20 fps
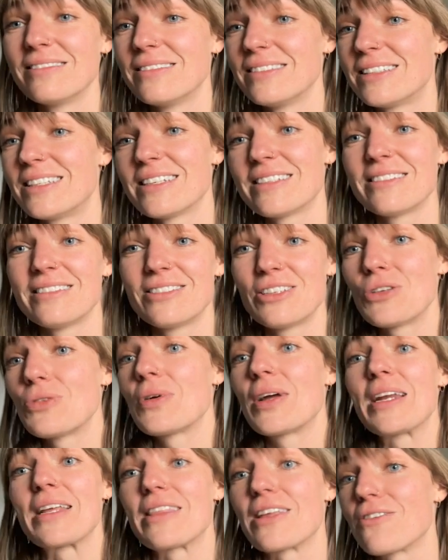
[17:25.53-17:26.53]
doesn't do
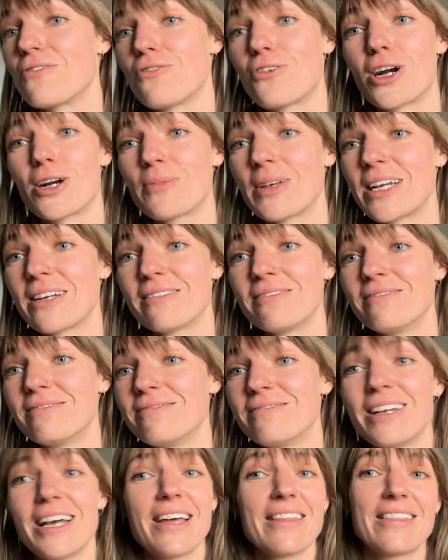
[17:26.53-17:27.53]
anything for me,
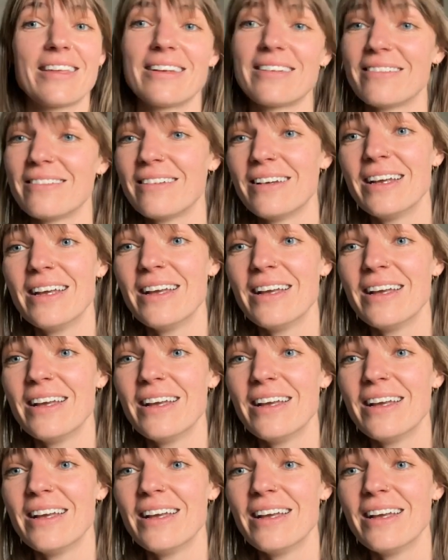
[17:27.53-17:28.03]
nothing.